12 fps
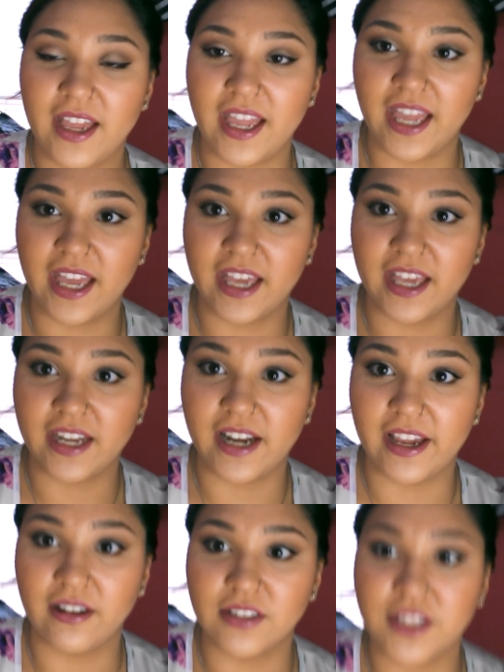and
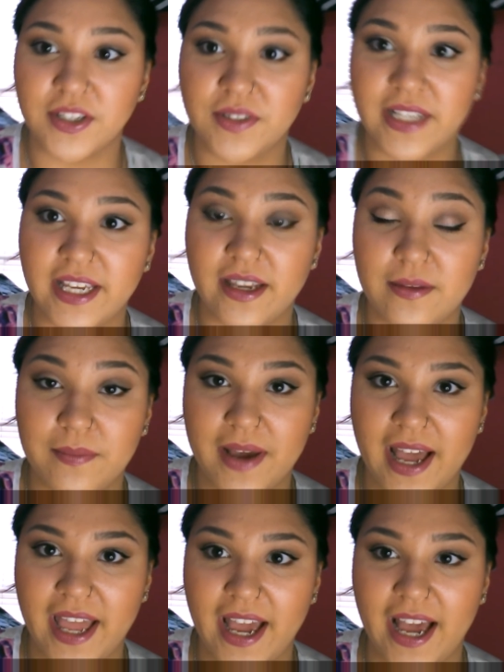I also did
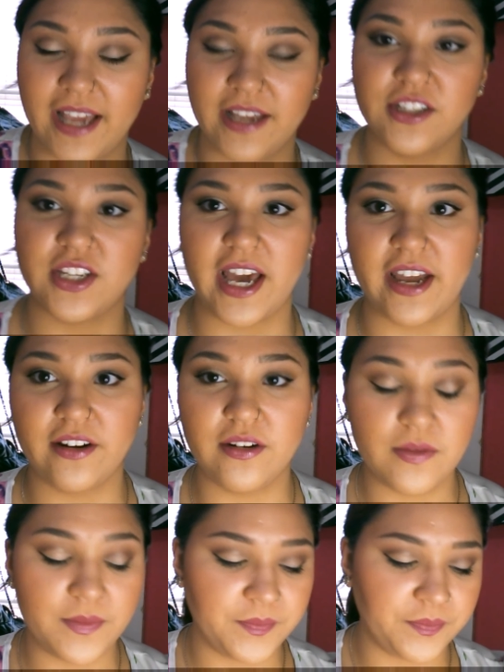my eyeshadow.